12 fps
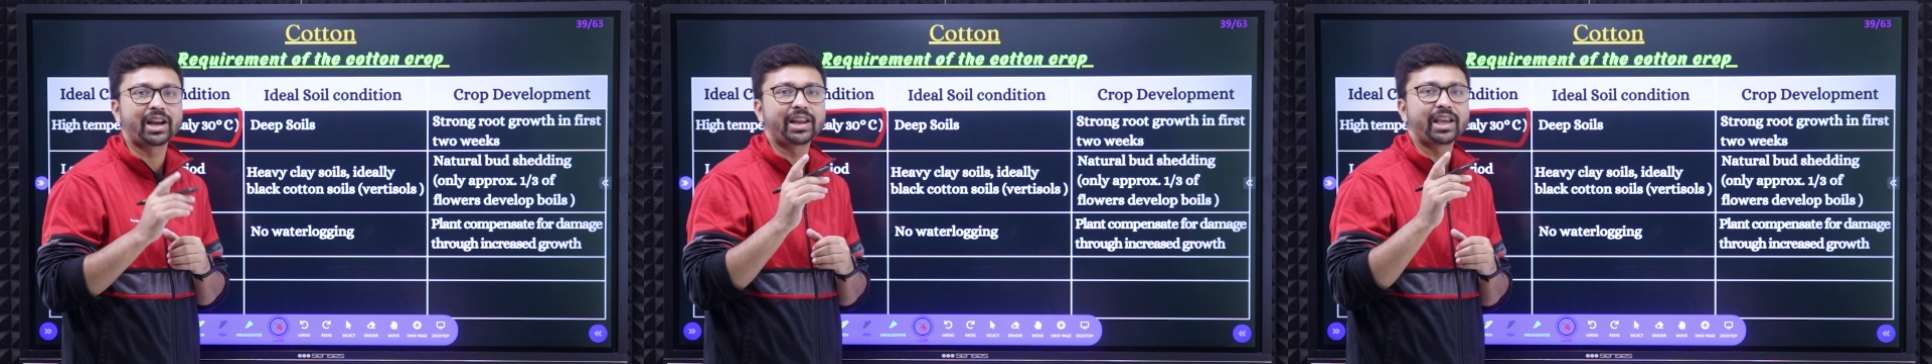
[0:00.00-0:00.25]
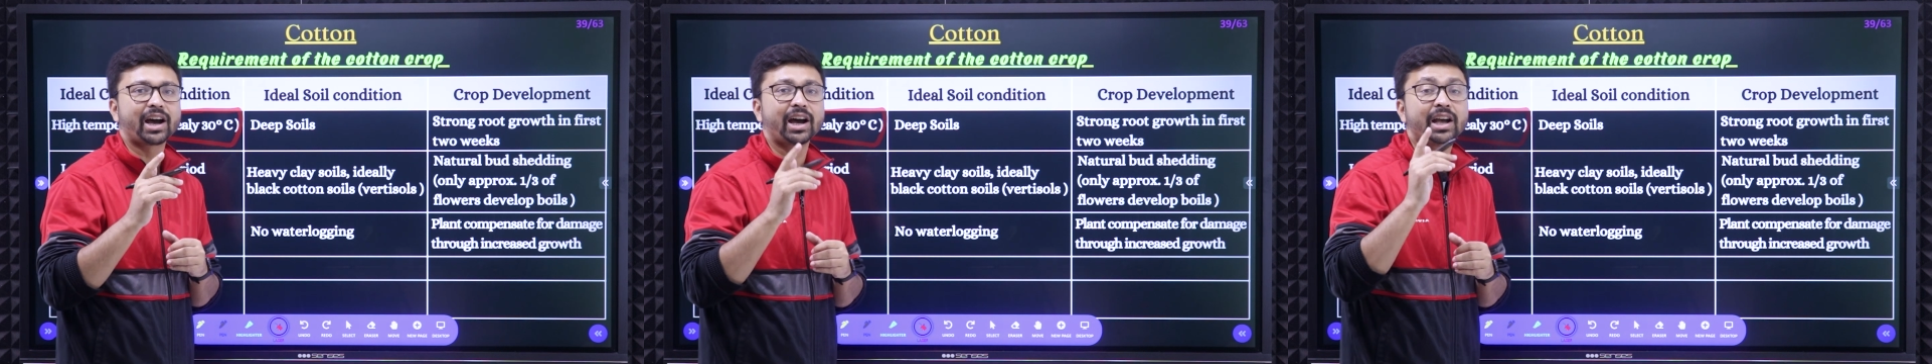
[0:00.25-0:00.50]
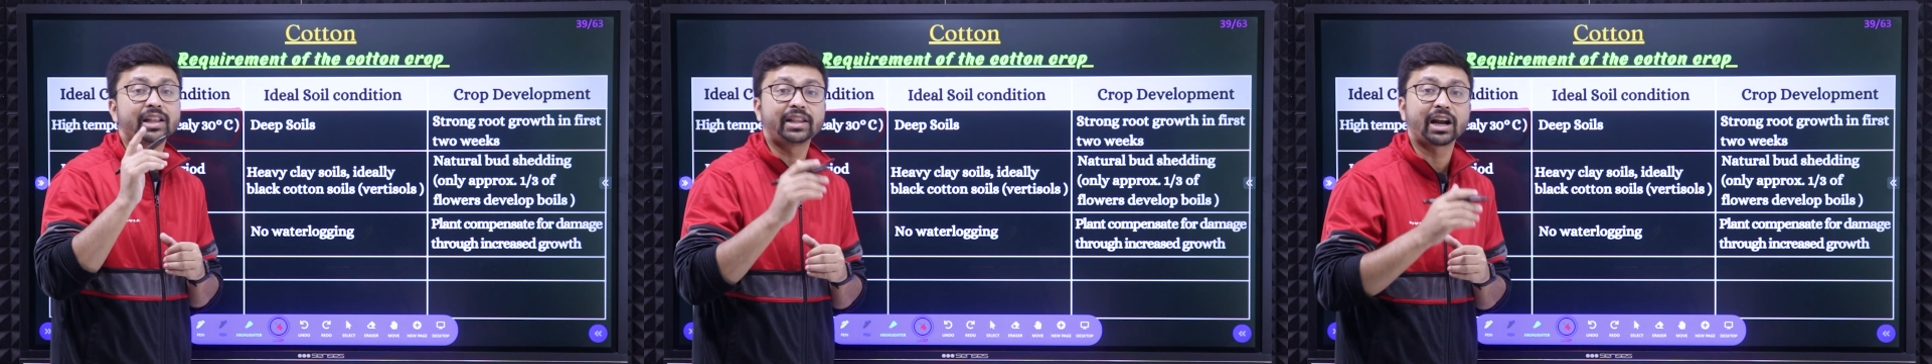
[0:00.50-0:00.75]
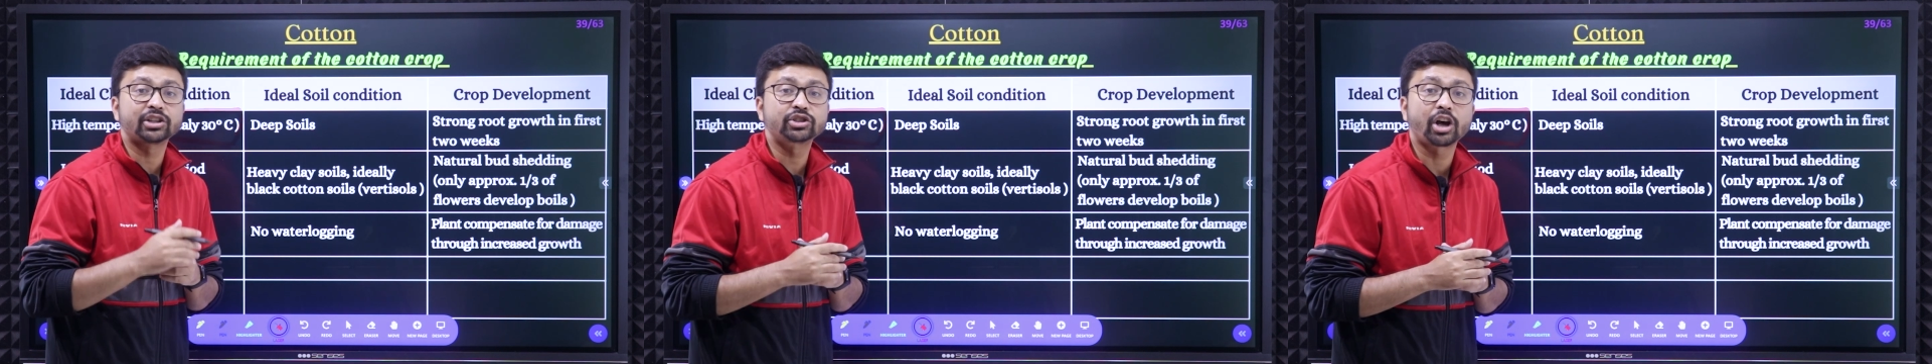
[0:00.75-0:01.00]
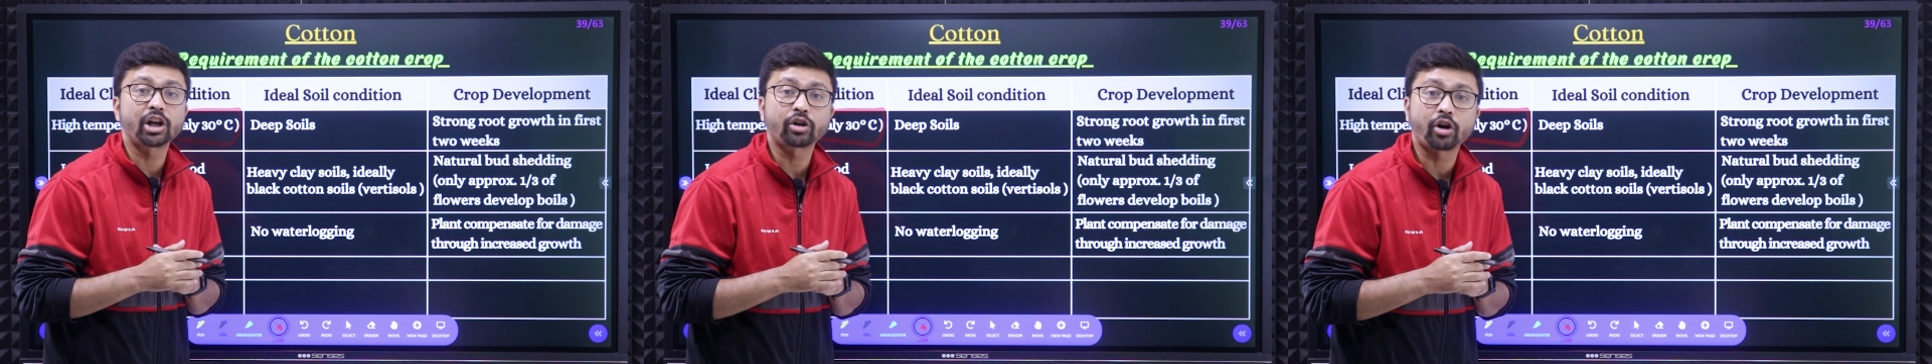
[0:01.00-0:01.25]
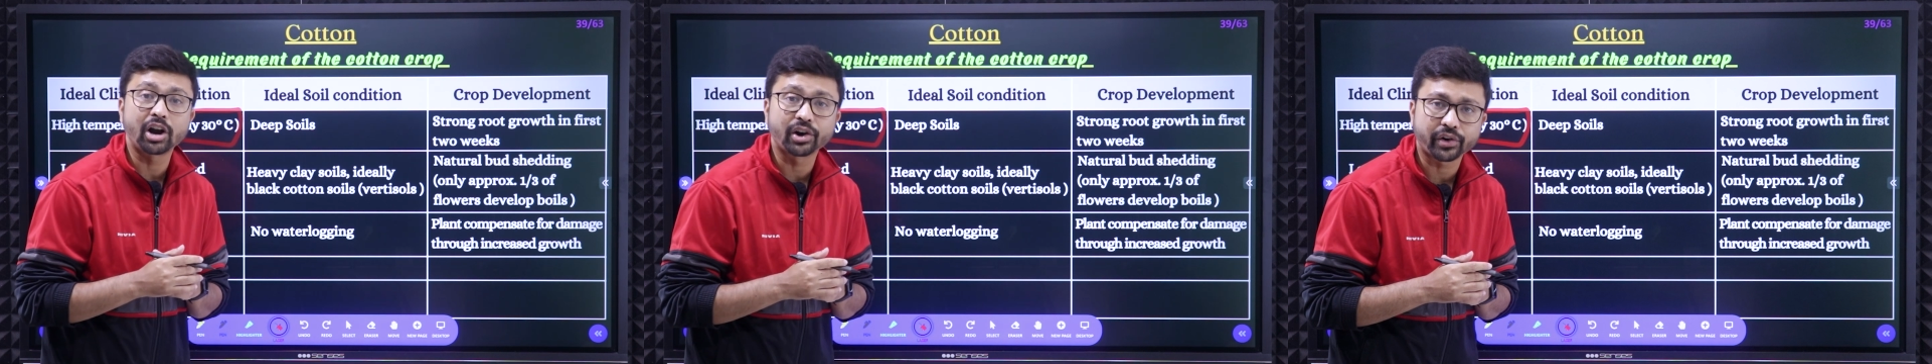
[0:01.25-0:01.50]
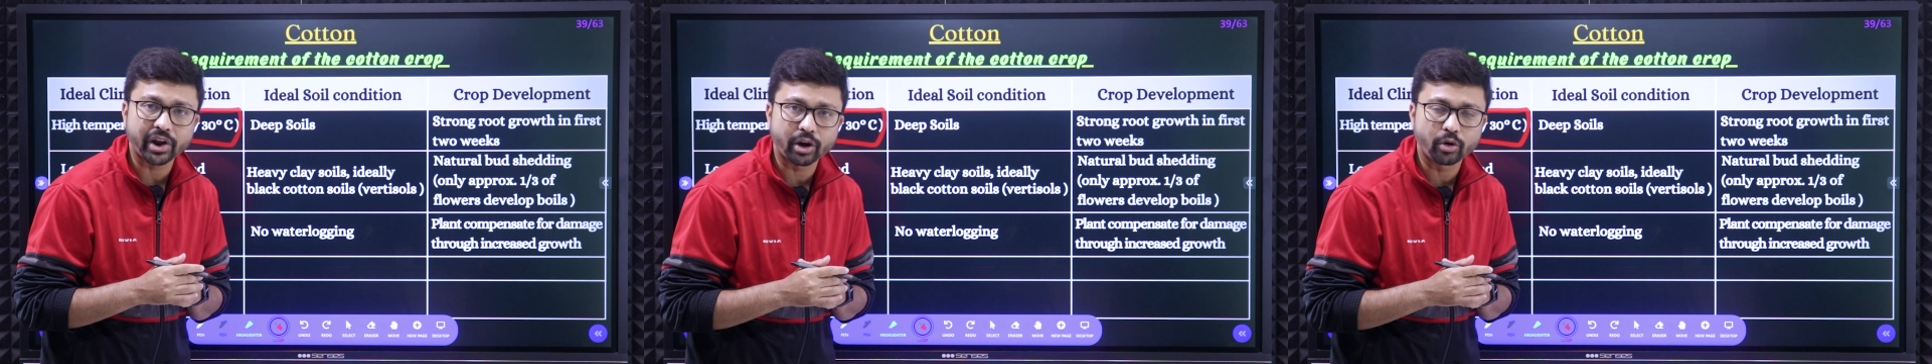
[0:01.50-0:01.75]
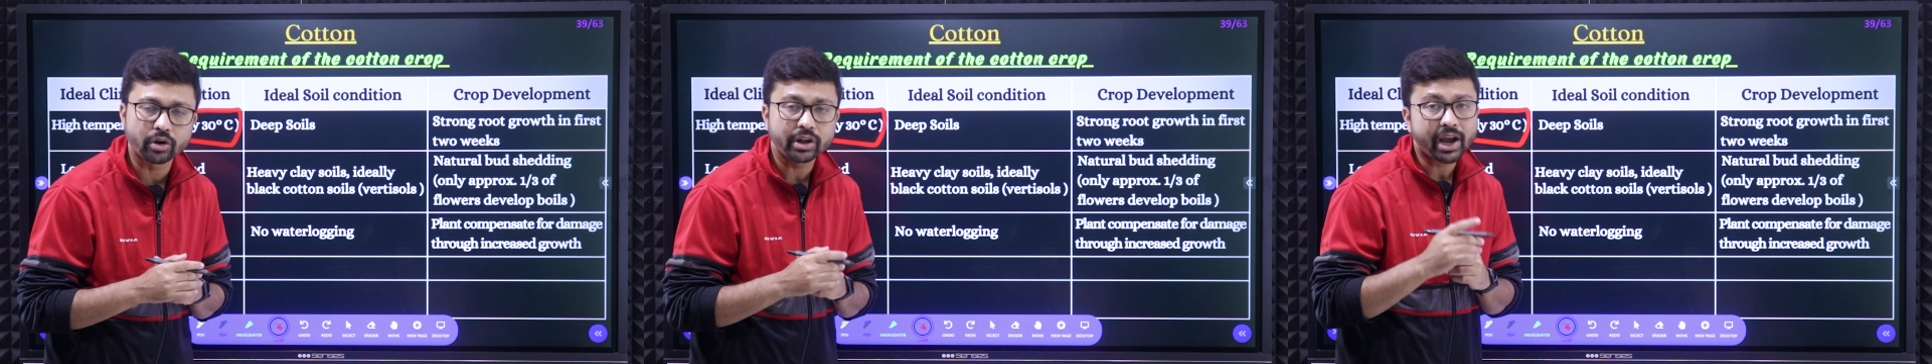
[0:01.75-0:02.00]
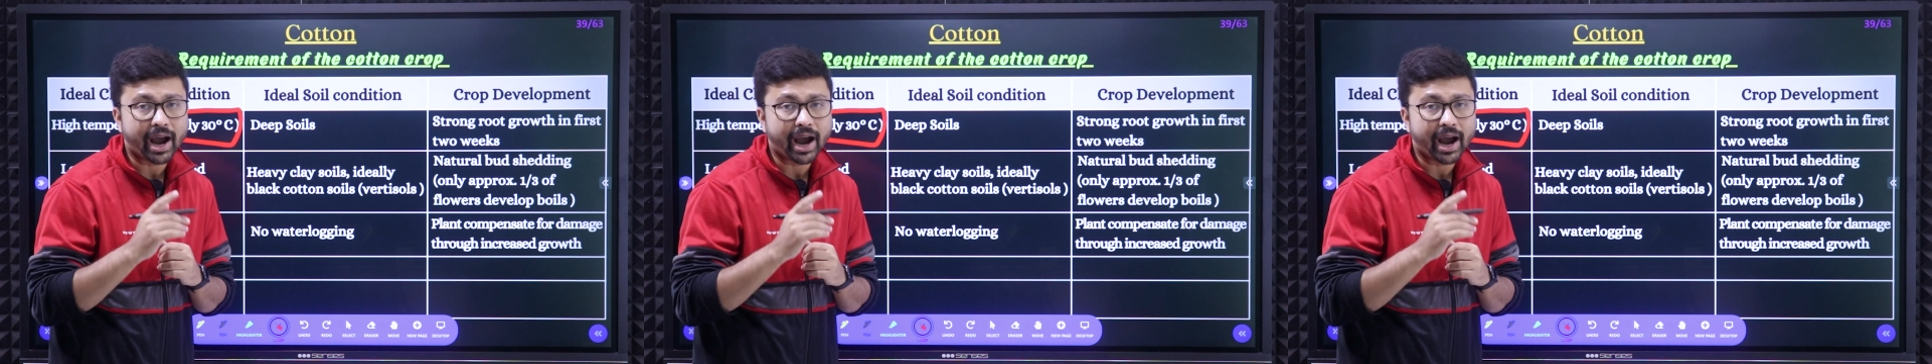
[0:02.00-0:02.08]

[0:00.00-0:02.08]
area, that's called regur